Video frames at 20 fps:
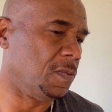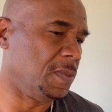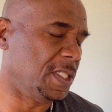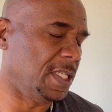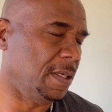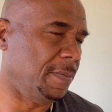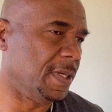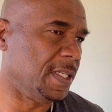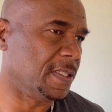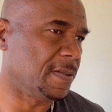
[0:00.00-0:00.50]

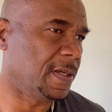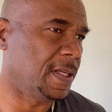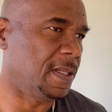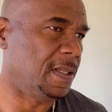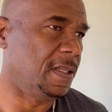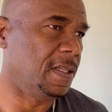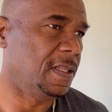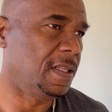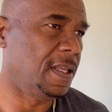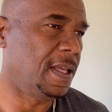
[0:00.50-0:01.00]
team as
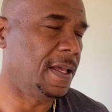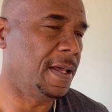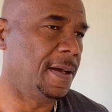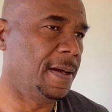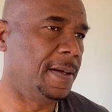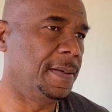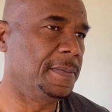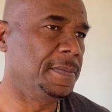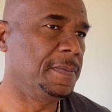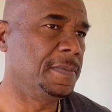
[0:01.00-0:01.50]
well.
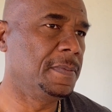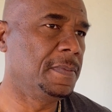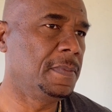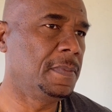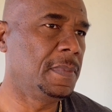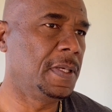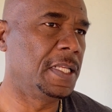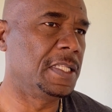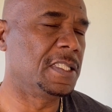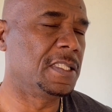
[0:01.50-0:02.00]

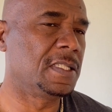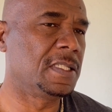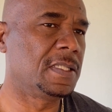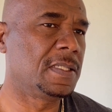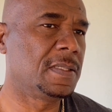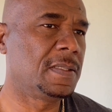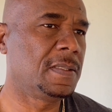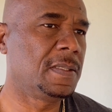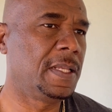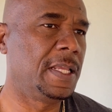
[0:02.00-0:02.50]

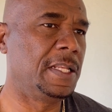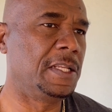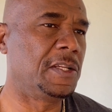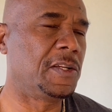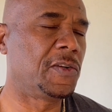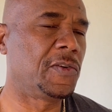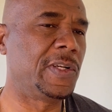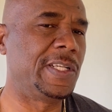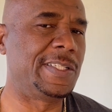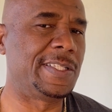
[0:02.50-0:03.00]
It's
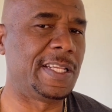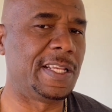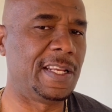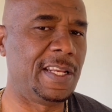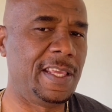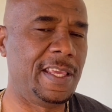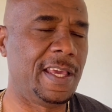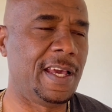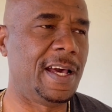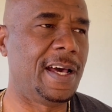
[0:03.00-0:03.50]

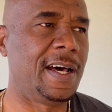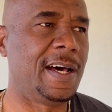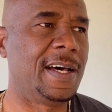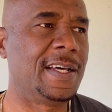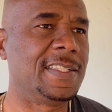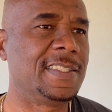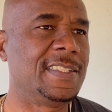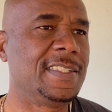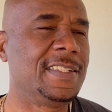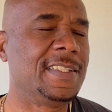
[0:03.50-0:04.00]
increasingly
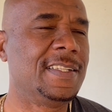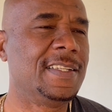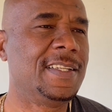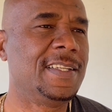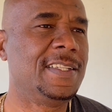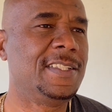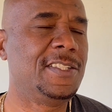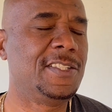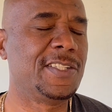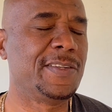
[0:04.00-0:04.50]
hard
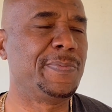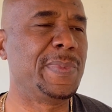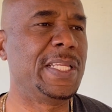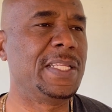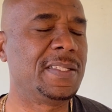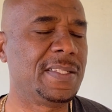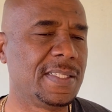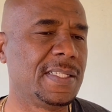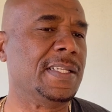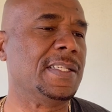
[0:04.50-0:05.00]
to
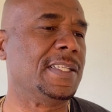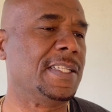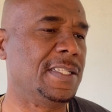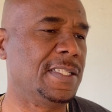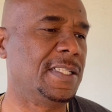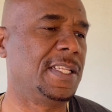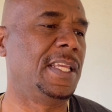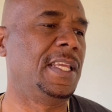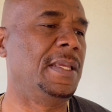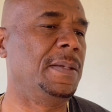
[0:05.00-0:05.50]
beat certain
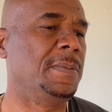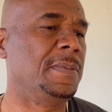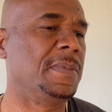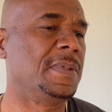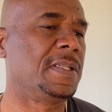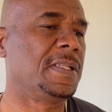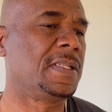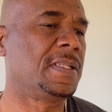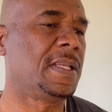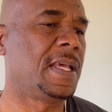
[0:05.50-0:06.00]

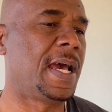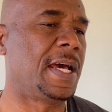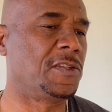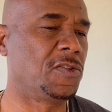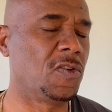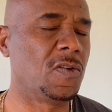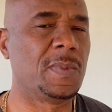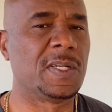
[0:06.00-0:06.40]
teams at home.